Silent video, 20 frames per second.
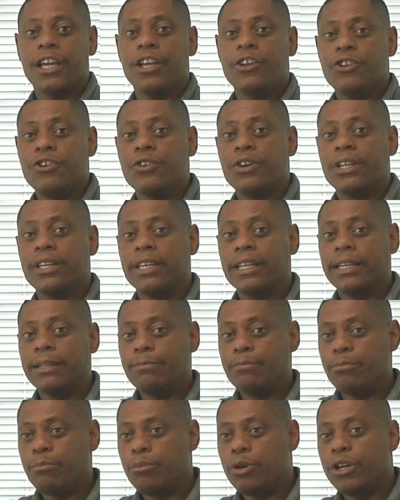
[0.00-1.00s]
and you can
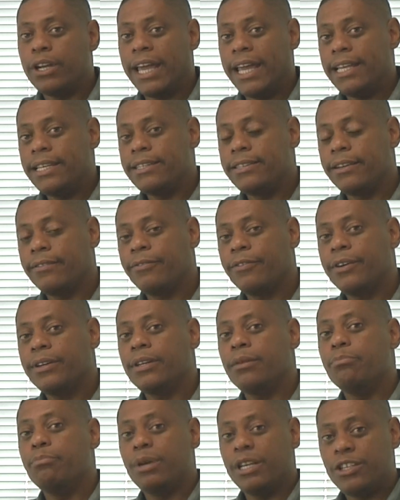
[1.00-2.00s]
put a different
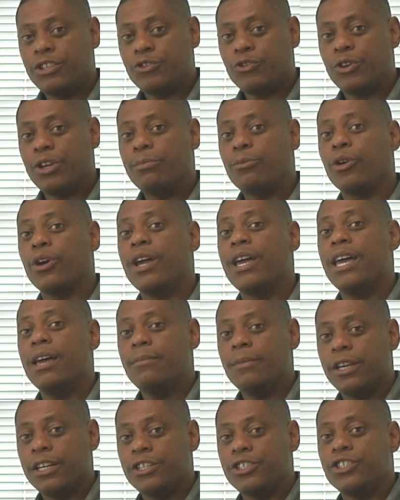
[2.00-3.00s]
bitstream or
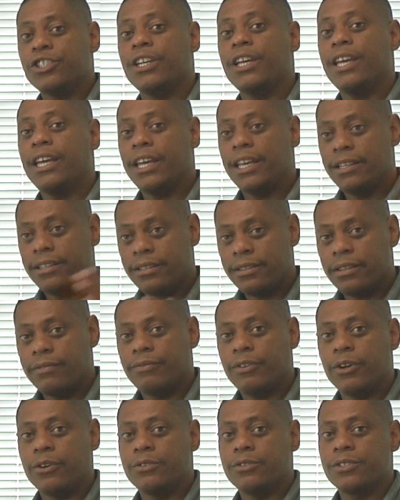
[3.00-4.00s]
image into the
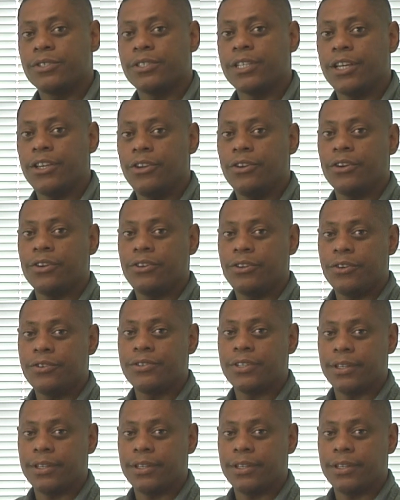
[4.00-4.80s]
phone so that you can use